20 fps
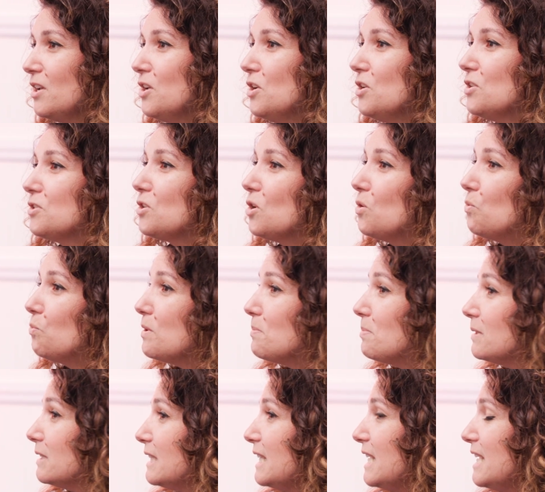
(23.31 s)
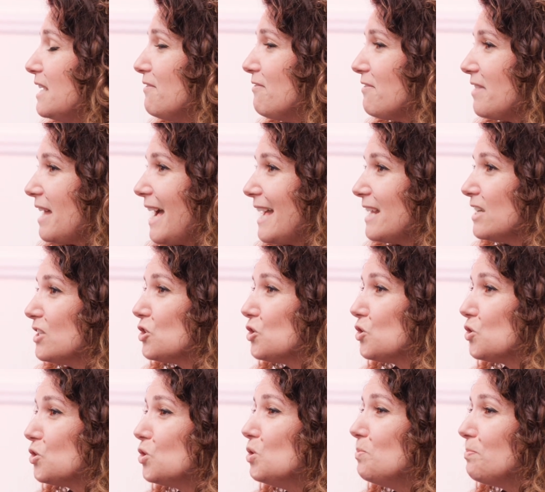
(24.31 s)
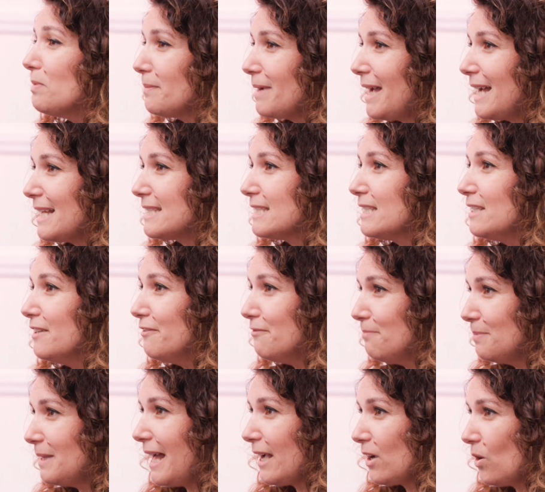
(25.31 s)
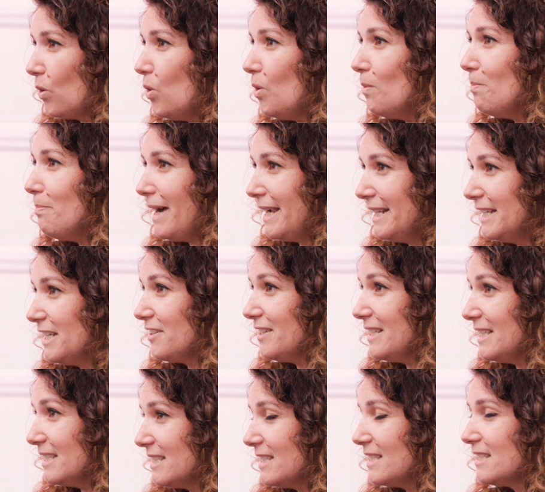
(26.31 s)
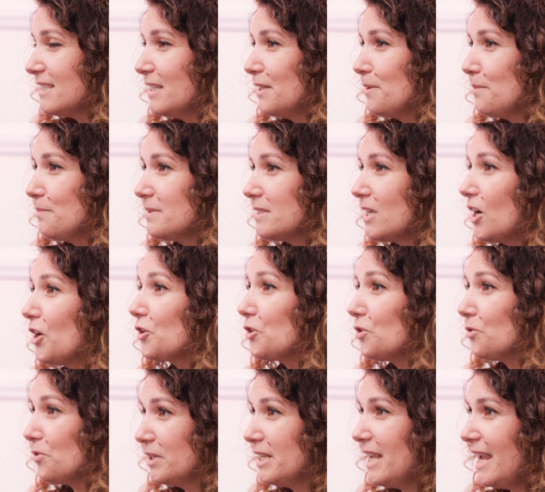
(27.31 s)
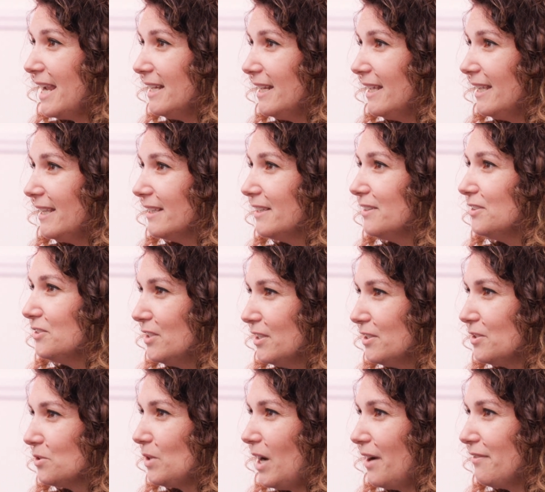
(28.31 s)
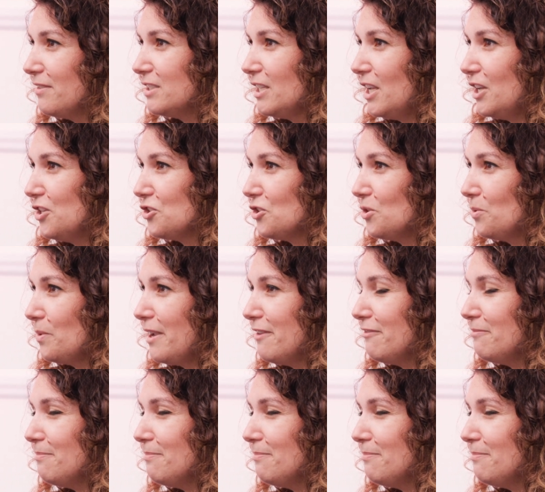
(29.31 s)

So we believe that supermassive black hole binary systems are creating this gravitational wave